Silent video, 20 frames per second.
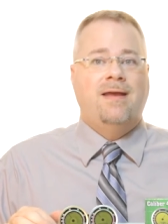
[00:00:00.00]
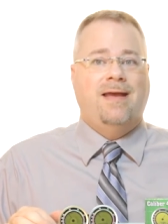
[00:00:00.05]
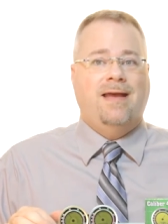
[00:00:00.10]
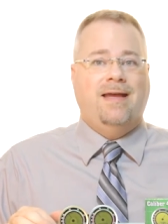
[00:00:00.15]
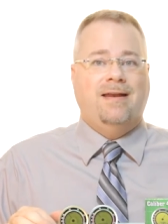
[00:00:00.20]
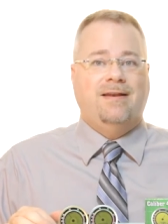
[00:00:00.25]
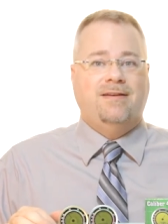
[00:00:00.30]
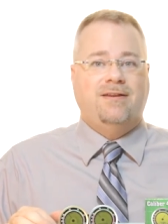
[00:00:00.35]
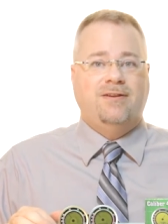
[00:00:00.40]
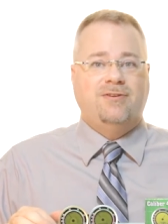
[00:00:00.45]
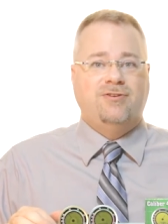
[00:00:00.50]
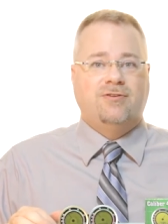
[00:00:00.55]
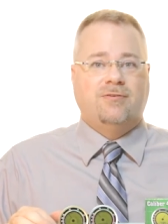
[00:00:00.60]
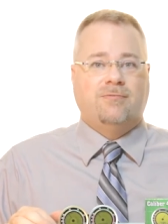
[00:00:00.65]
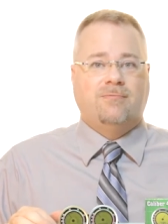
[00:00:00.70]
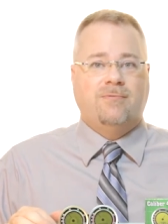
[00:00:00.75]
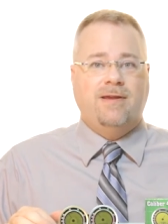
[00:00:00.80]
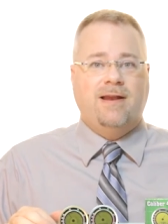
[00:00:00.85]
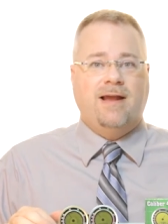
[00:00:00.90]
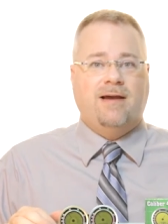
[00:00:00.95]
and
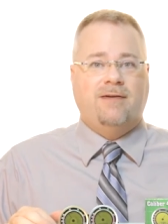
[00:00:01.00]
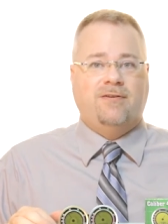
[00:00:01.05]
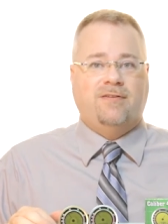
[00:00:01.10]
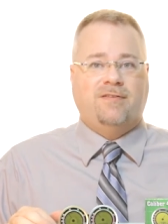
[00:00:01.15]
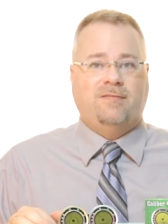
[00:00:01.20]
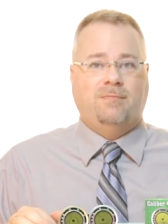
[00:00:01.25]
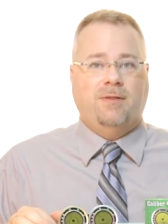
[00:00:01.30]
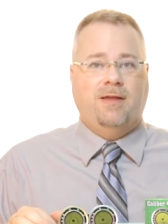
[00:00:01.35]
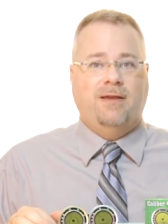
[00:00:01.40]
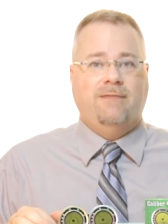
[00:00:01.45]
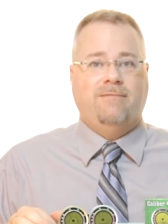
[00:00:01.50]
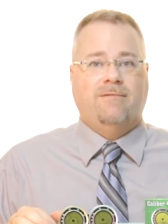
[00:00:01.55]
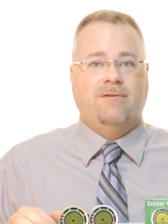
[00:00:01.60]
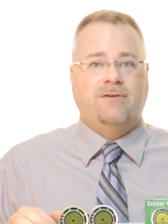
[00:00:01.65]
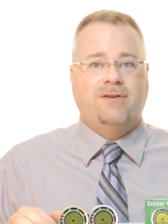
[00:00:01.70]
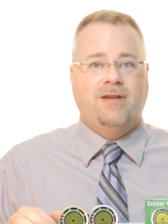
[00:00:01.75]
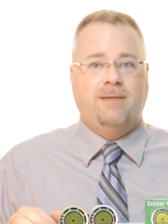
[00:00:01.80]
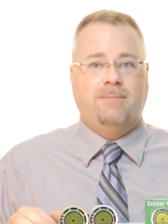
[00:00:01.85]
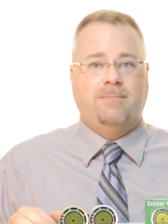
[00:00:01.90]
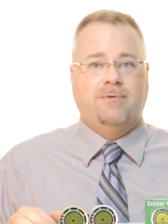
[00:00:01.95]
digital readout display for
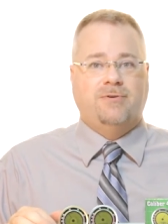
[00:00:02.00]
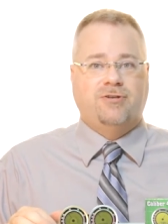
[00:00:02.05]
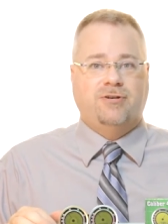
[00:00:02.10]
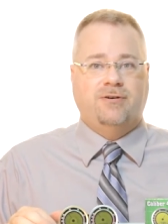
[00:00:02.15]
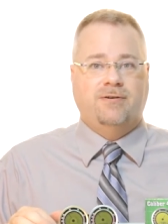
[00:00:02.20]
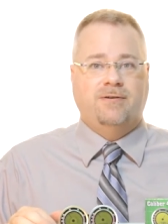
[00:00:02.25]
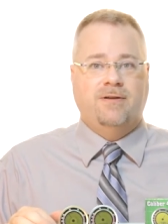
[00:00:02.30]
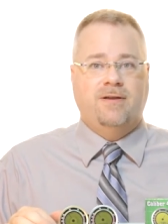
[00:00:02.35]
temperature.